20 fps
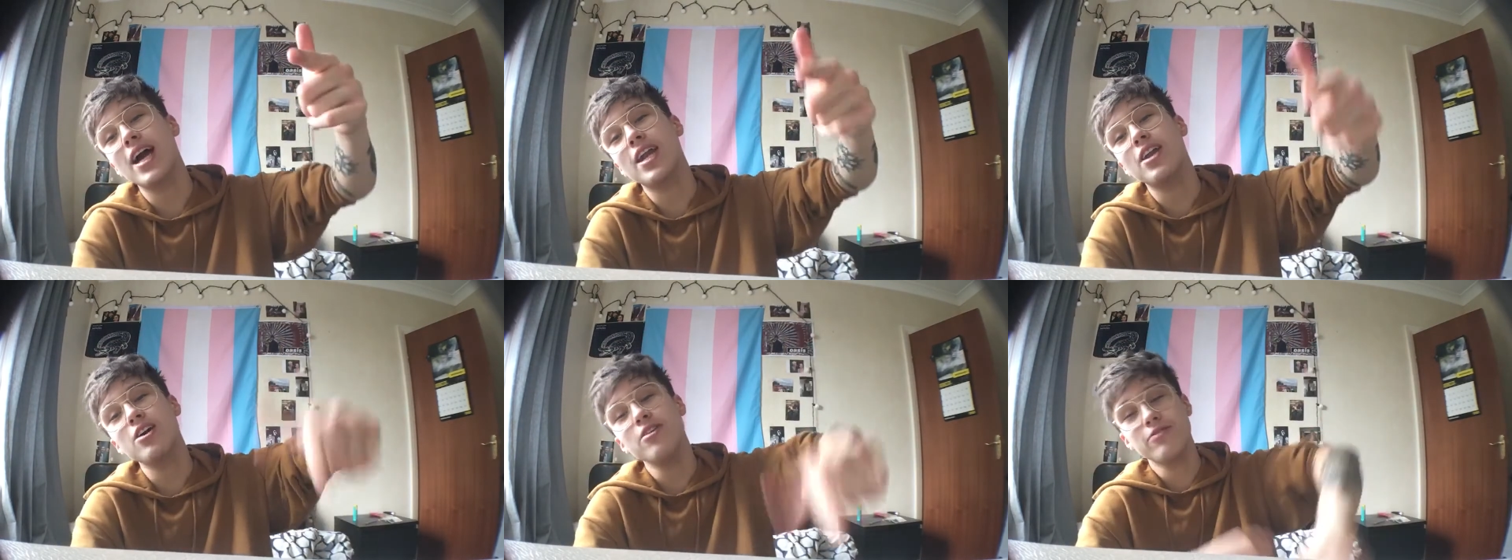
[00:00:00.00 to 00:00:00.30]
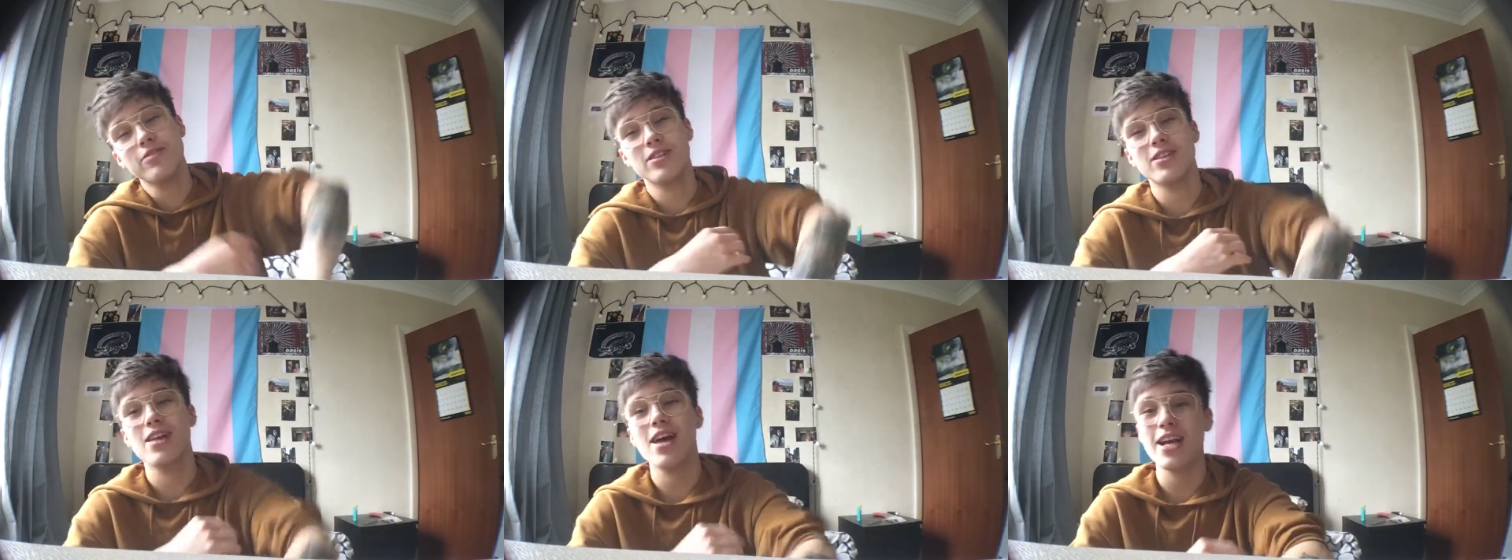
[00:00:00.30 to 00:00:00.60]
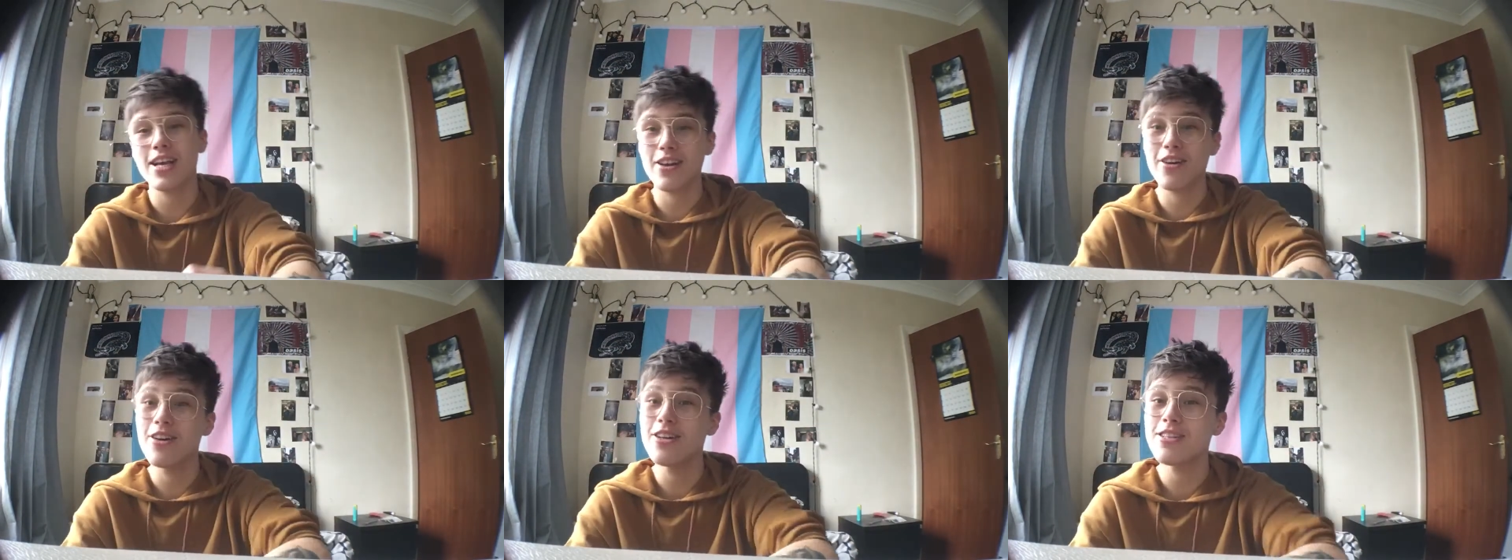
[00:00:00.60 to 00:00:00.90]
and other than
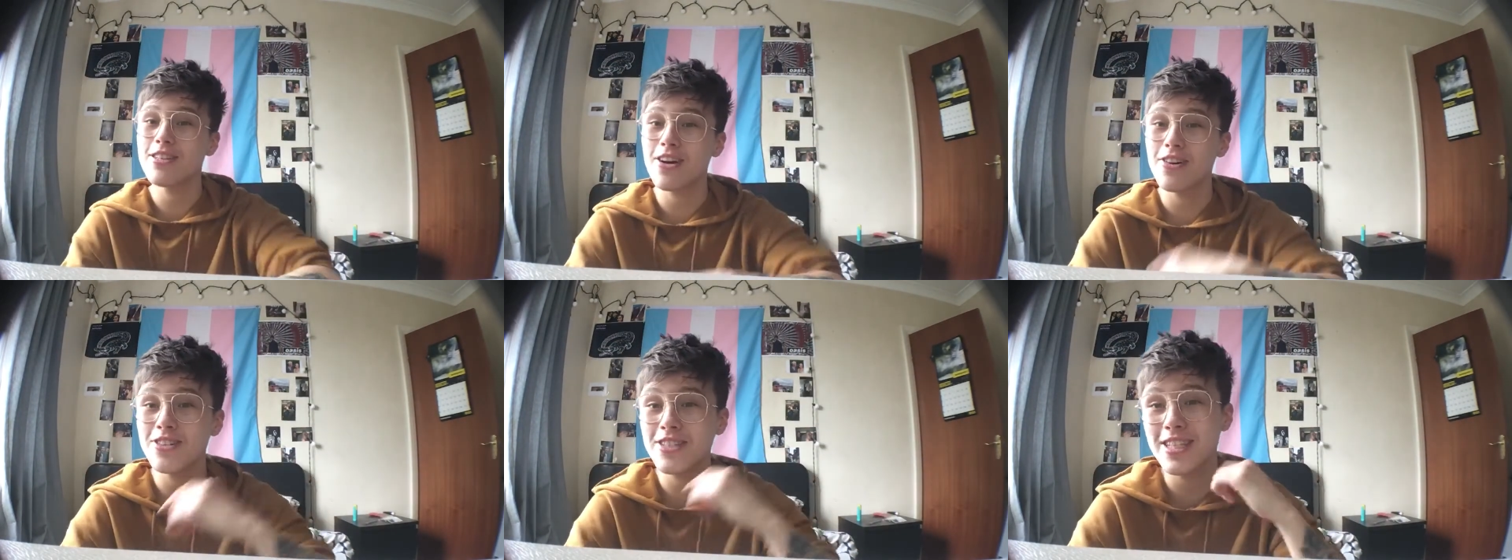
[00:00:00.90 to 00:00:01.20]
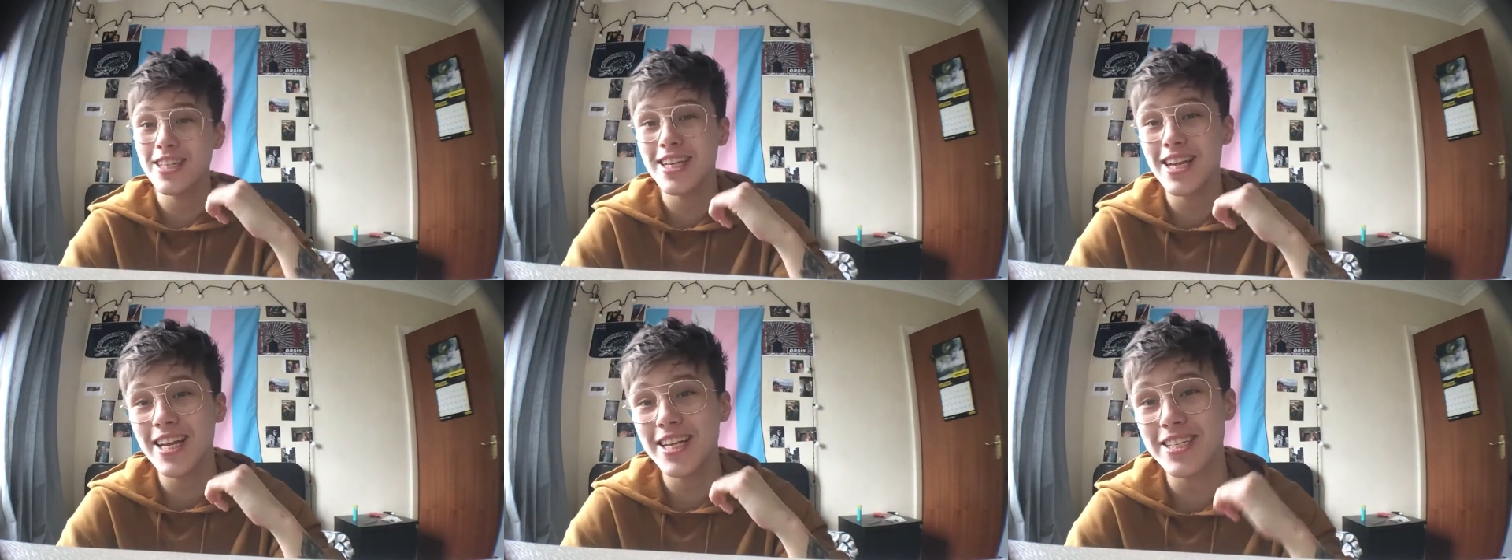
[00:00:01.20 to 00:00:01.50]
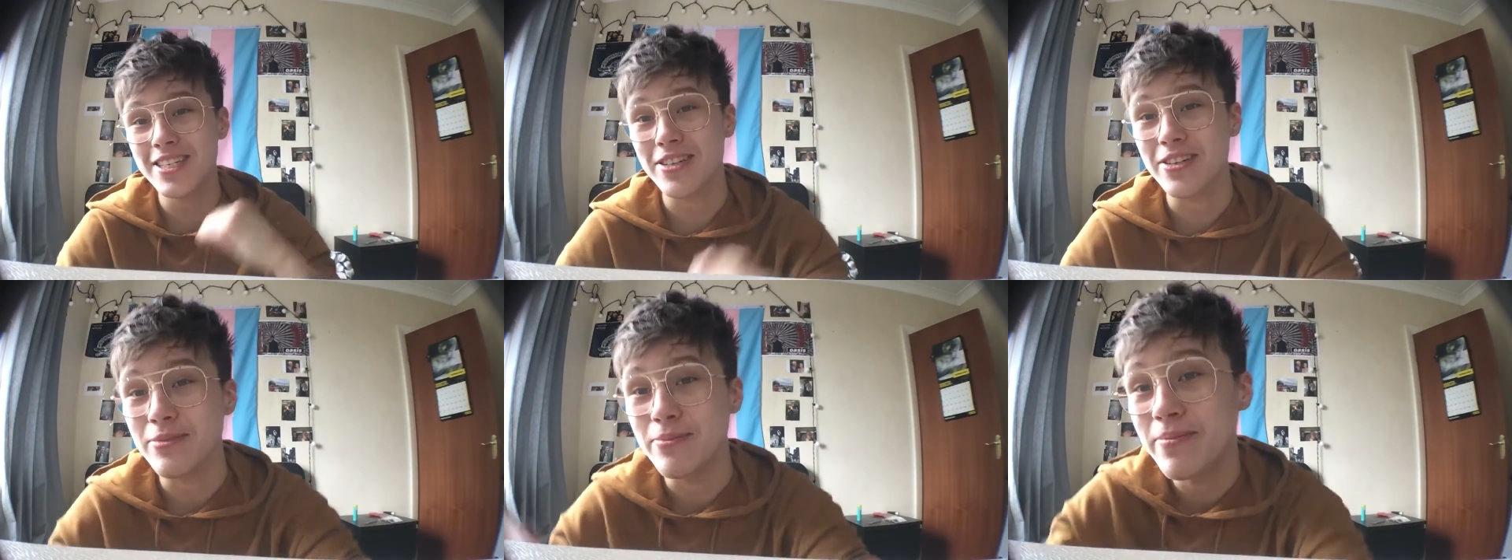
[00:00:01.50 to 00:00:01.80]
that, guys, I'll see you
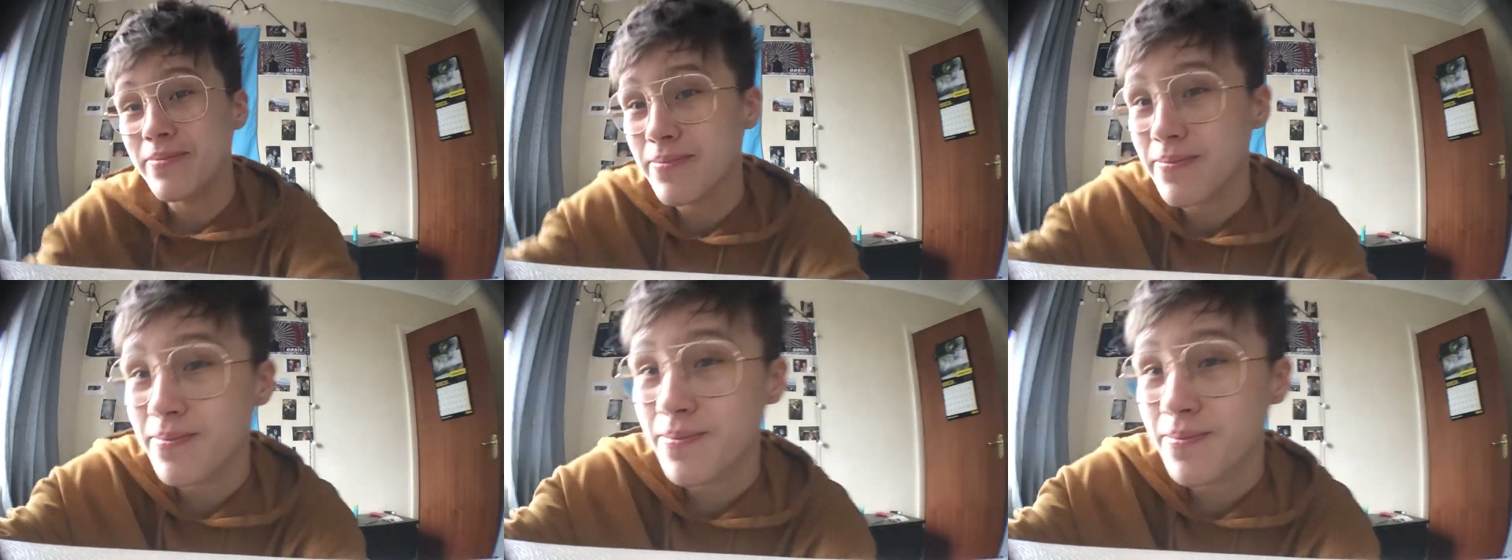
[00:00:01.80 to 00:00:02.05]
next time.